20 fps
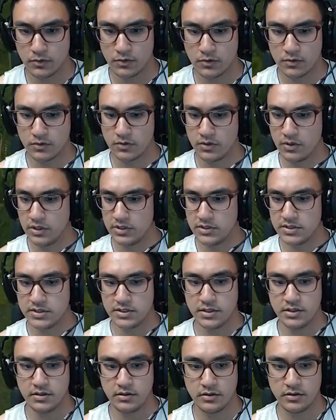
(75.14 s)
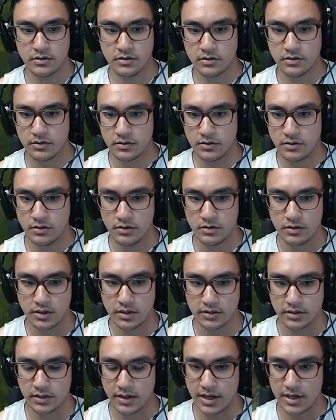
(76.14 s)
which isn't ideal for a lot of
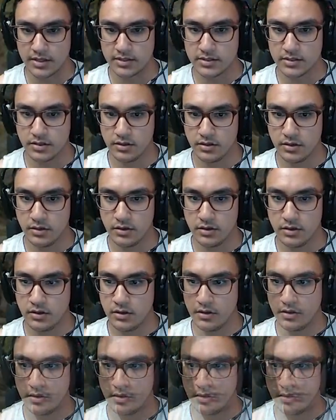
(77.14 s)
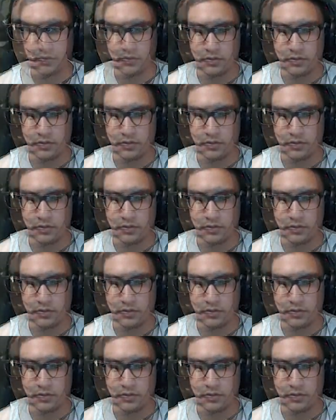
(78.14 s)
players. Also, when